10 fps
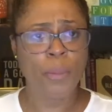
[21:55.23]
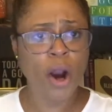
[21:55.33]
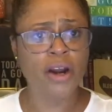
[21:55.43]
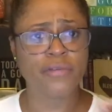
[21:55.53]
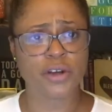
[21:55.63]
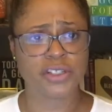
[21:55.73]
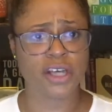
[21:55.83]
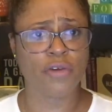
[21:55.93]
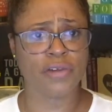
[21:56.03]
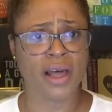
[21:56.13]
Part of your
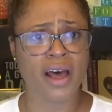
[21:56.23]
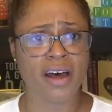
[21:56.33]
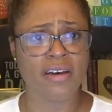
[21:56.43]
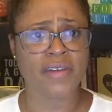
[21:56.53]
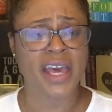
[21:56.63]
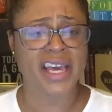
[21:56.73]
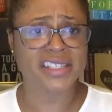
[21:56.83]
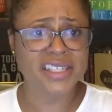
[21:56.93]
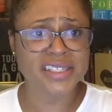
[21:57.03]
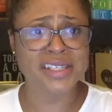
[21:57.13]
self-love
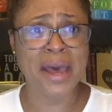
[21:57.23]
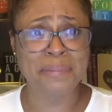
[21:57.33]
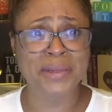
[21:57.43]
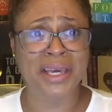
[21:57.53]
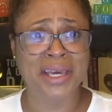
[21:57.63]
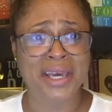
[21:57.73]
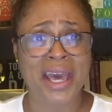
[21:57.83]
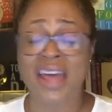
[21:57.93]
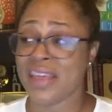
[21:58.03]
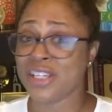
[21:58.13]
is accepting
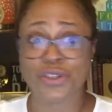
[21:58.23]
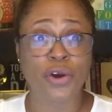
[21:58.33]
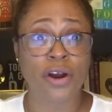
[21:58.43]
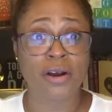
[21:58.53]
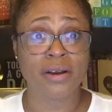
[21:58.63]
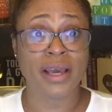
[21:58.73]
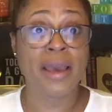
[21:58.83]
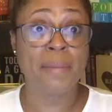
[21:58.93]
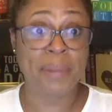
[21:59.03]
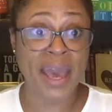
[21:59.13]
that you're
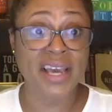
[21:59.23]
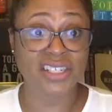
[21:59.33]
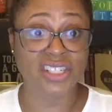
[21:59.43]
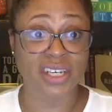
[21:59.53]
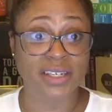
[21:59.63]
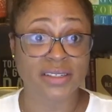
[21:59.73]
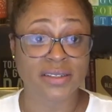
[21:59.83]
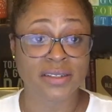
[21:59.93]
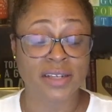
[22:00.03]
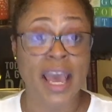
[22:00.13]
impatient
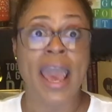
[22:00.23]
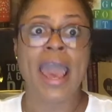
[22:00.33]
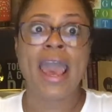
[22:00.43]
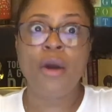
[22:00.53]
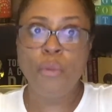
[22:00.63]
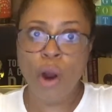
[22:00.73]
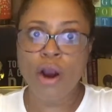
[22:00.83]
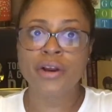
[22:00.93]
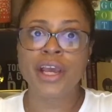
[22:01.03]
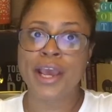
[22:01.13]
and
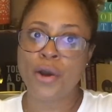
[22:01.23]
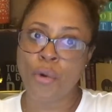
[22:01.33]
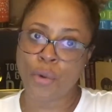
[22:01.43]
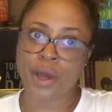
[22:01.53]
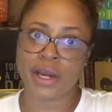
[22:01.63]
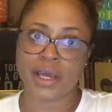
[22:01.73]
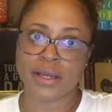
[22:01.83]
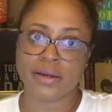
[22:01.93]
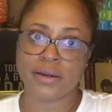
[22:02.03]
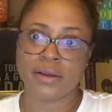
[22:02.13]
working on
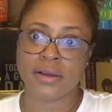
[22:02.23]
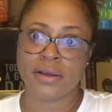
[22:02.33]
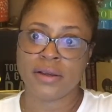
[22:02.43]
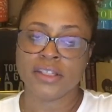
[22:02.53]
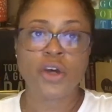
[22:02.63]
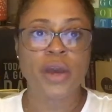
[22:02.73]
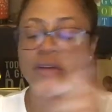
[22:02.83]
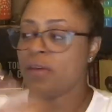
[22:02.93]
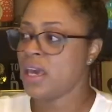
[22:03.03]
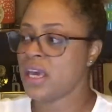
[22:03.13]
it. So
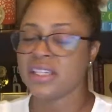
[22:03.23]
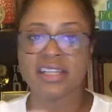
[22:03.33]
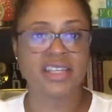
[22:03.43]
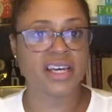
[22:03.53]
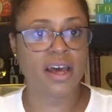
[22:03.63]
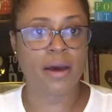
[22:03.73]
if he doesn't